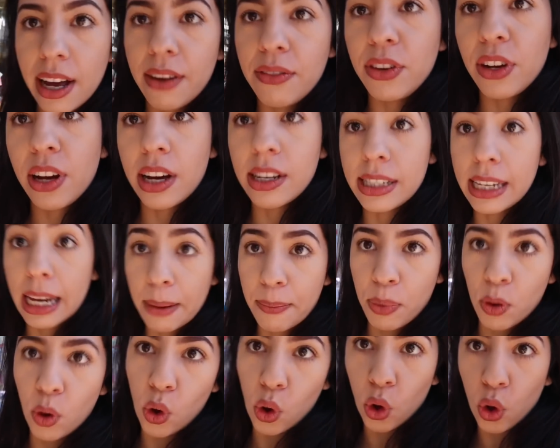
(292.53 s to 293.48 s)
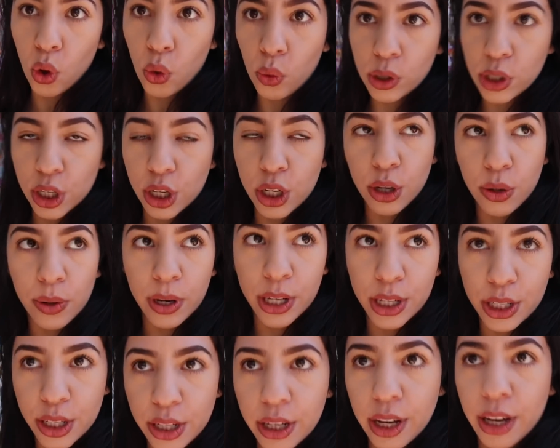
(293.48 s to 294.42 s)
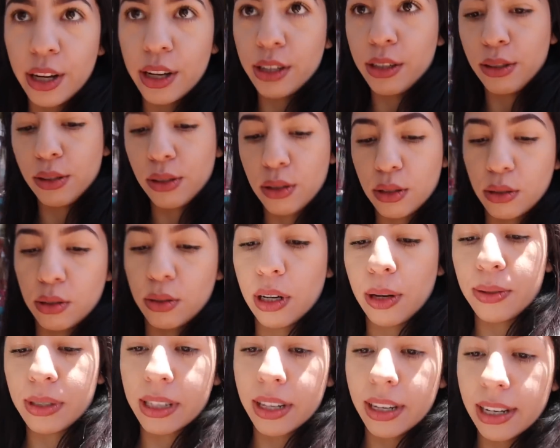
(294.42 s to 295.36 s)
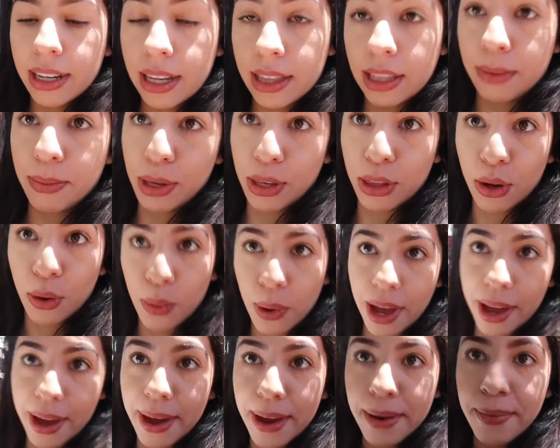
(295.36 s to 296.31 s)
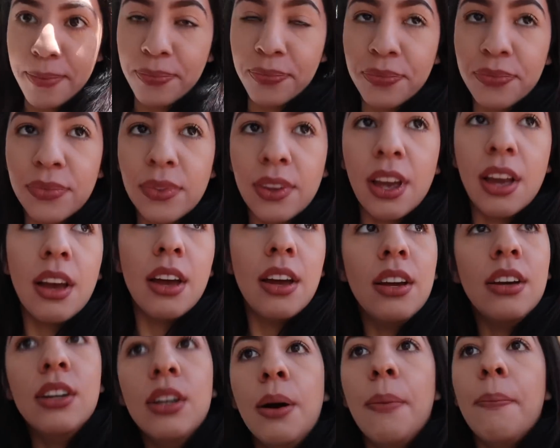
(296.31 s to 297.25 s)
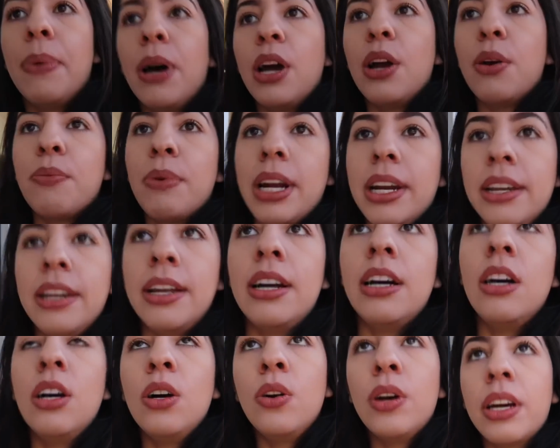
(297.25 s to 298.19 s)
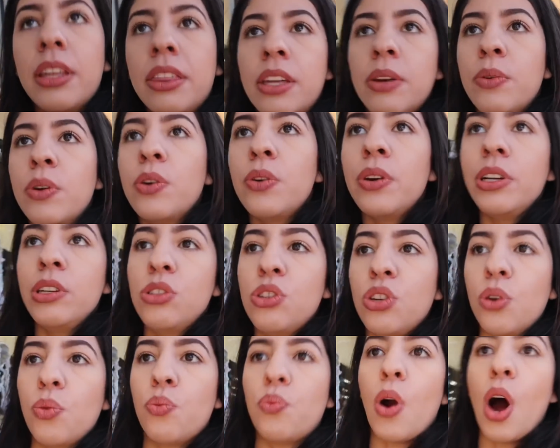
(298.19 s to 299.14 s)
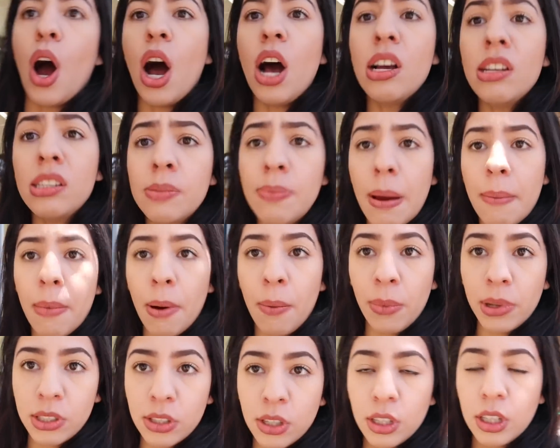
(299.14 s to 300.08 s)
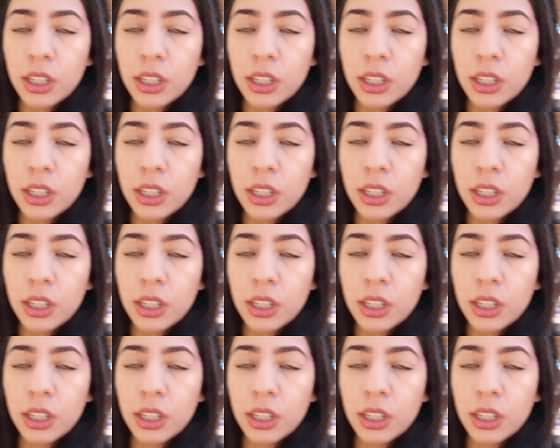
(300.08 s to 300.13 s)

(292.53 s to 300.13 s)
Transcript: have you guys like poll which underwear I should get, so I was gonna get them either way. But right now, I think we're going into Ross. My mom wants